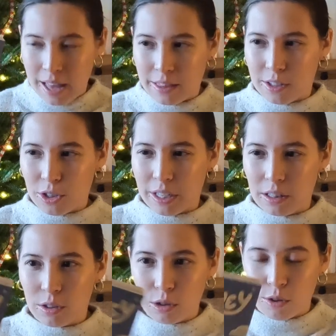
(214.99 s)
These are like a
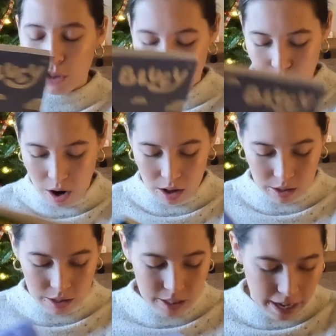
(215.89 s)
little over
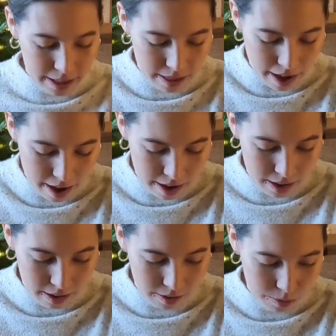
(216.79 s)
$2, and
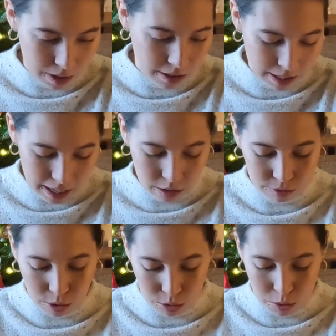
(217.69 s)
then what else? I got the
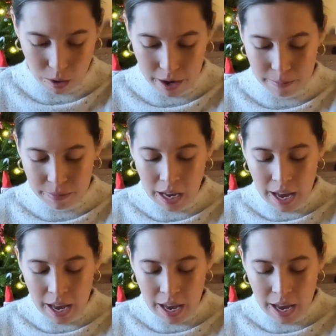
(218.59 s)
Frozen one.